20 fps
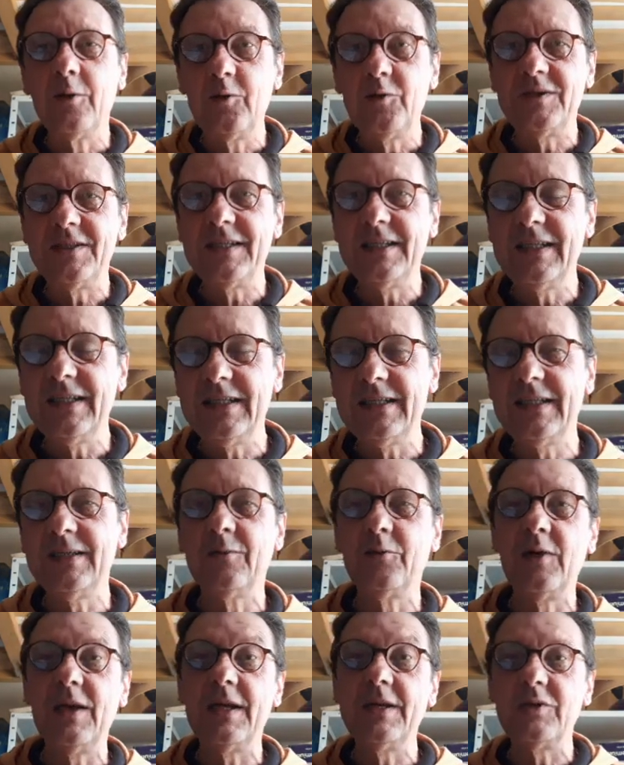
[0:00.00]
lucidity
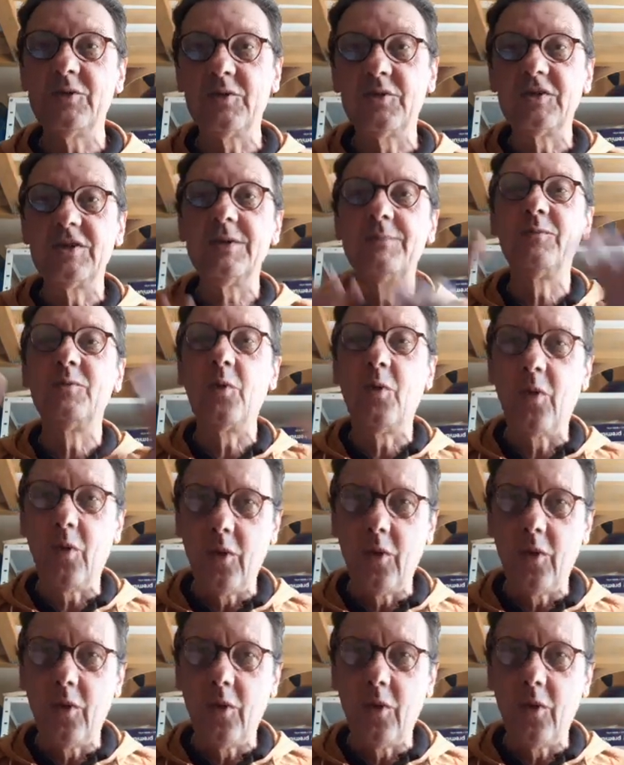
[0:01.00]
in relationship to